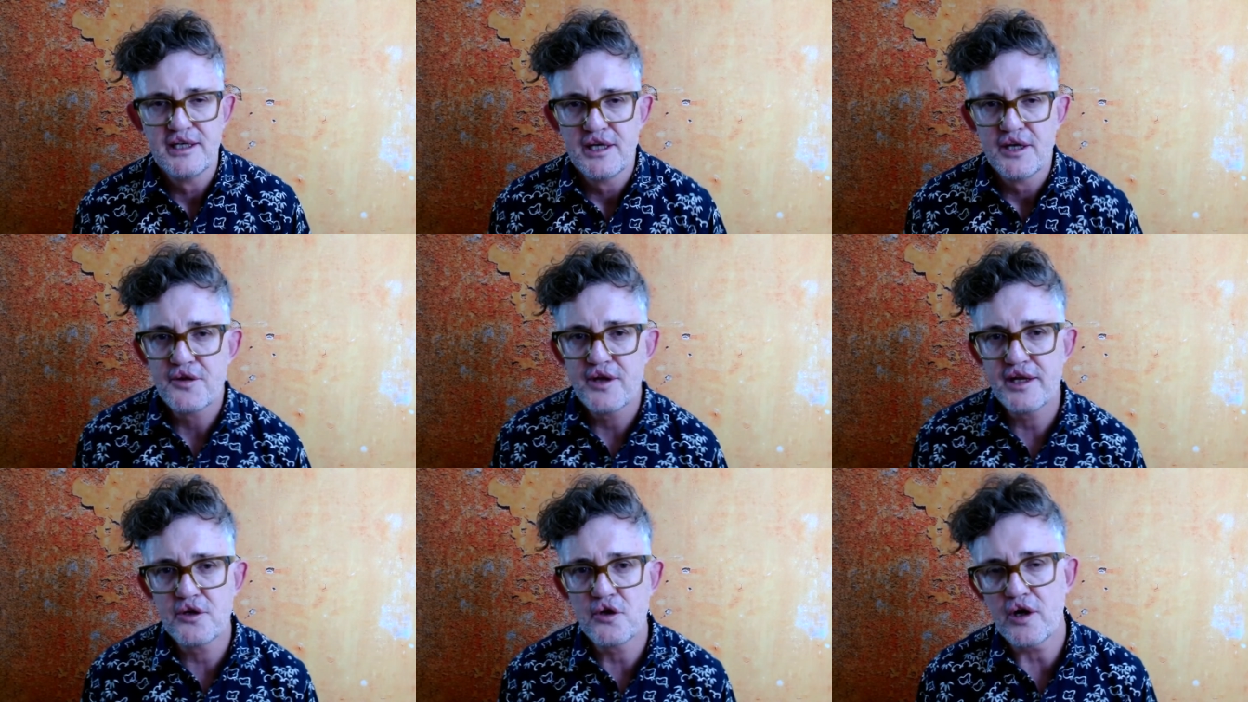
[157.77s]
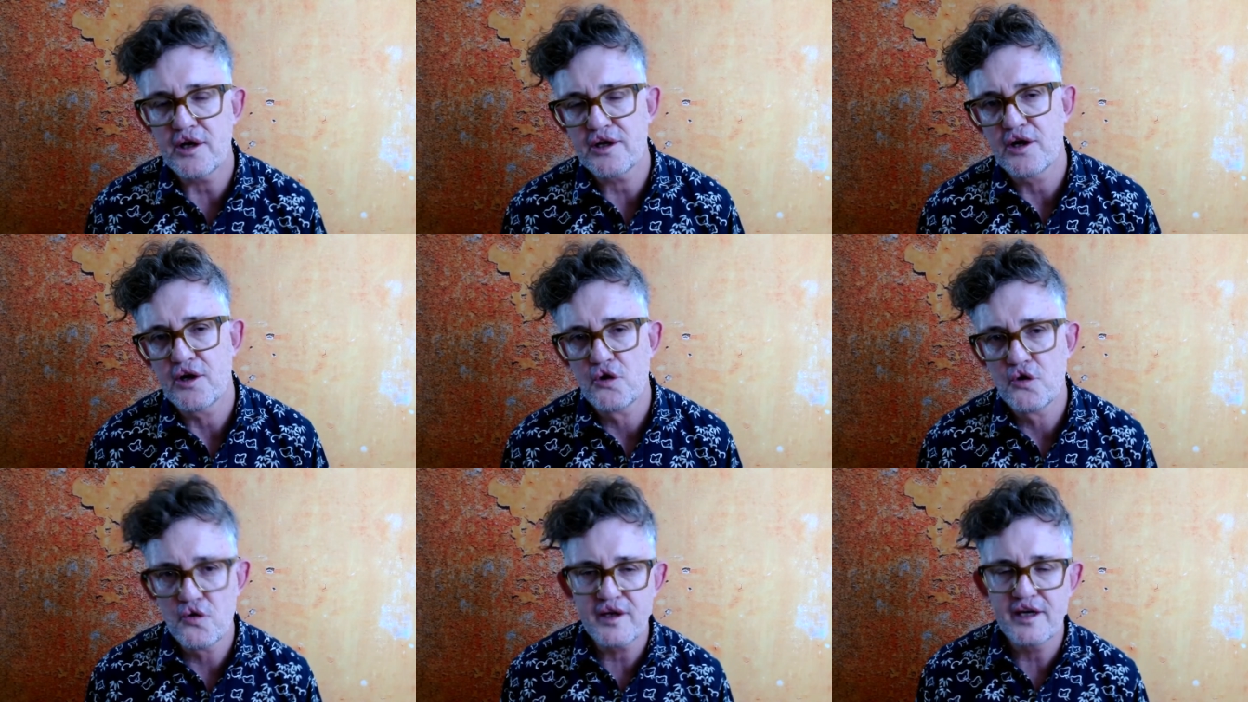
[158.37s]
They're not
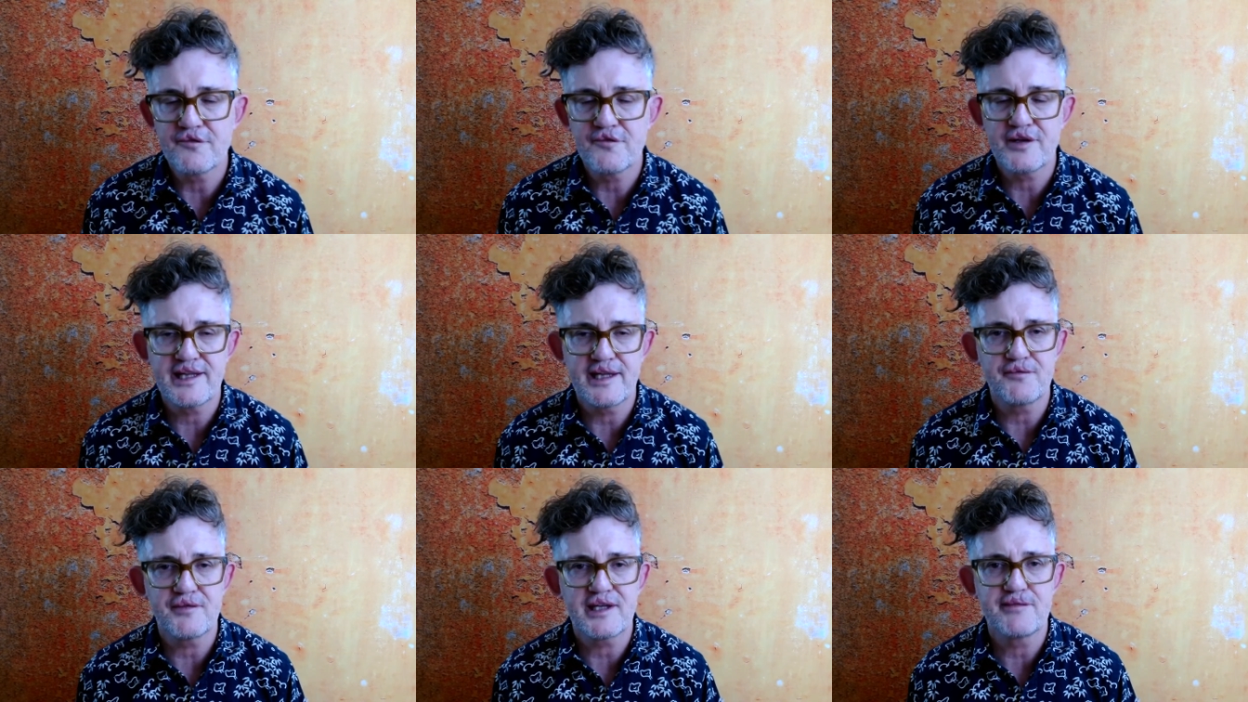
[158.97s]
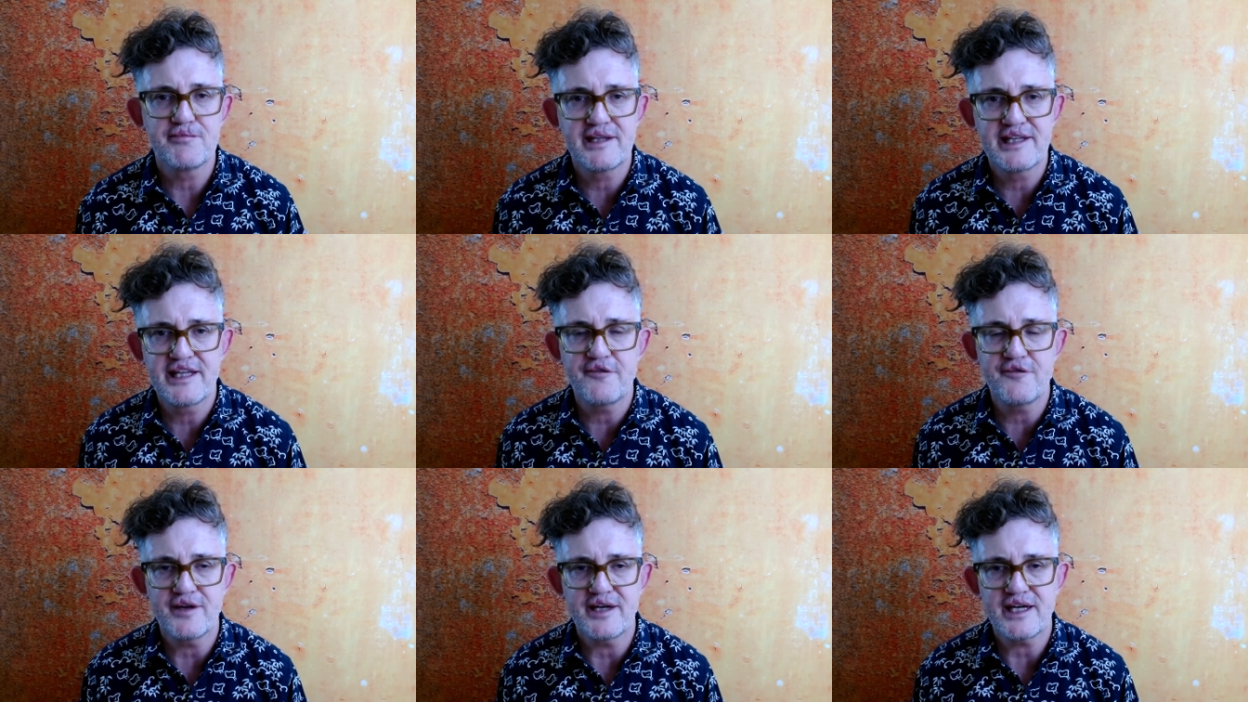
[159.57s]
looking for something
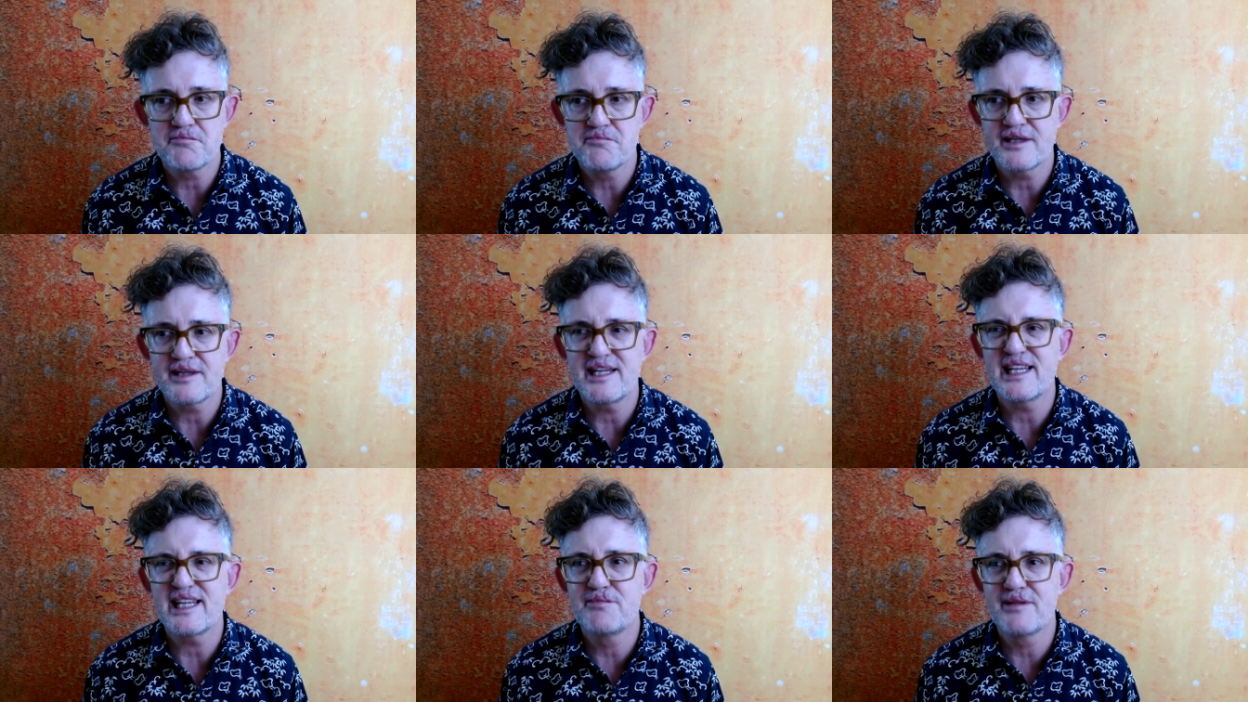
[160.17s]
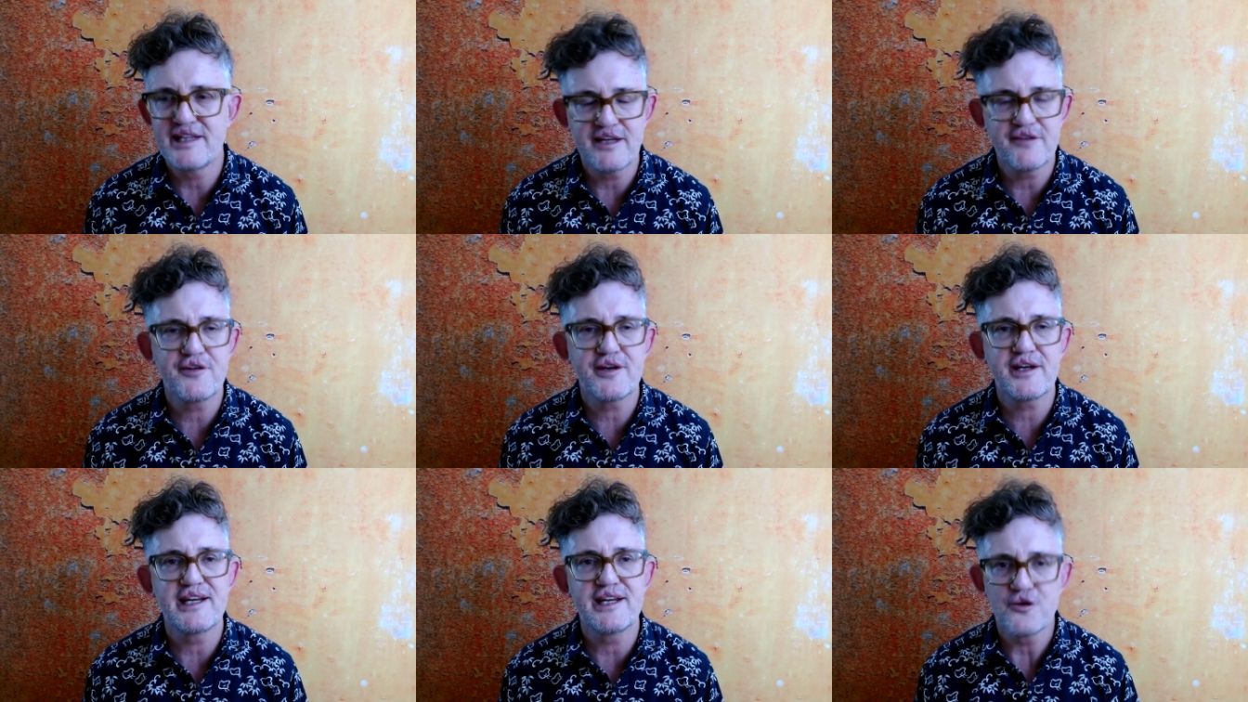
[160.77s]
specific, but they're
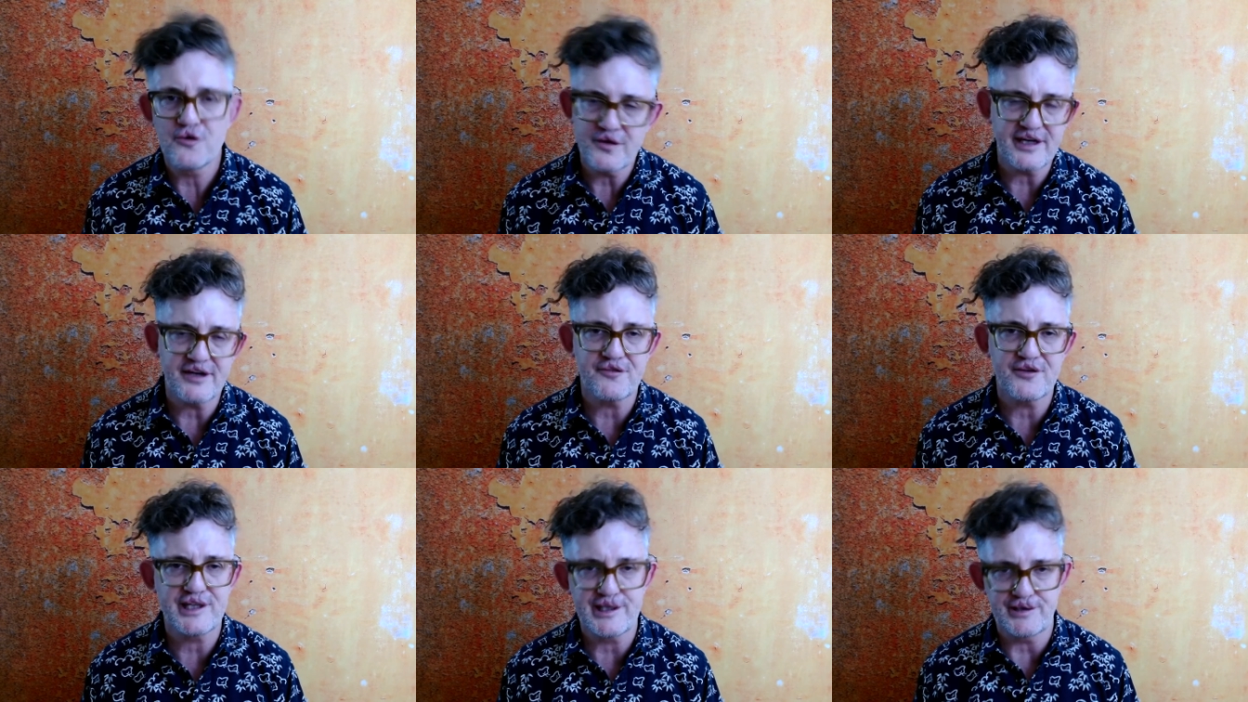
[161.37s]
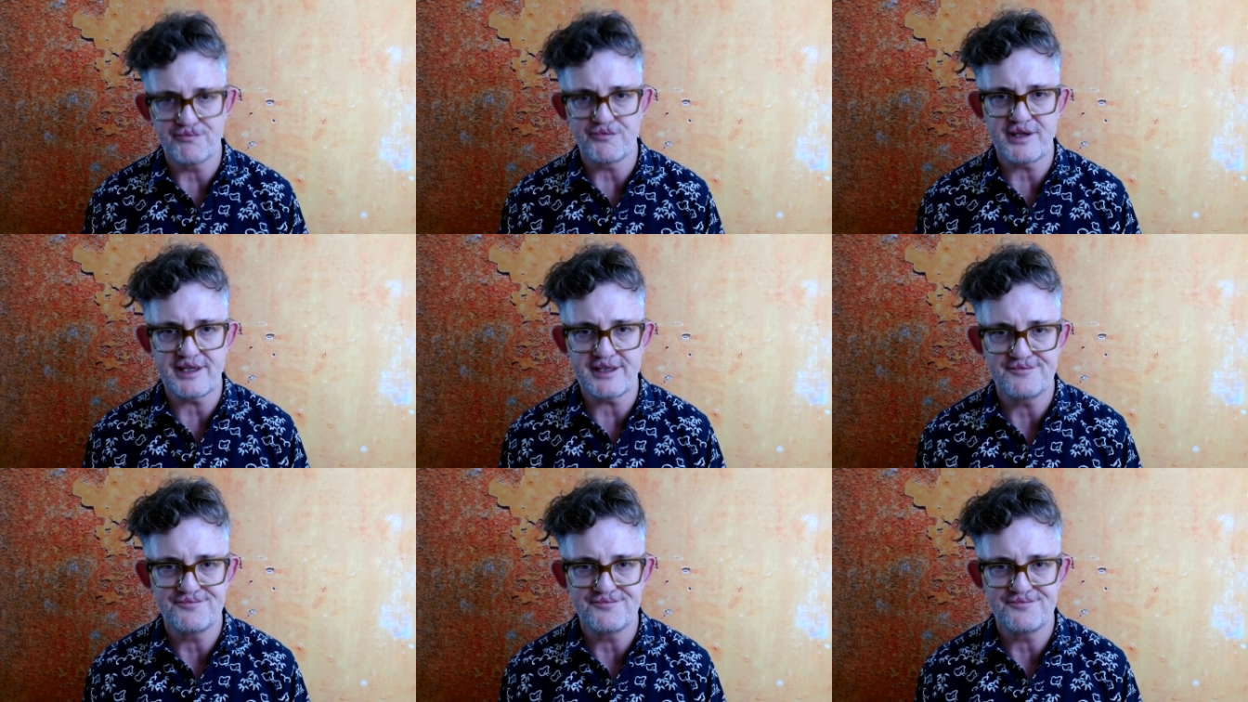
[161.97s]
specifically looking for something.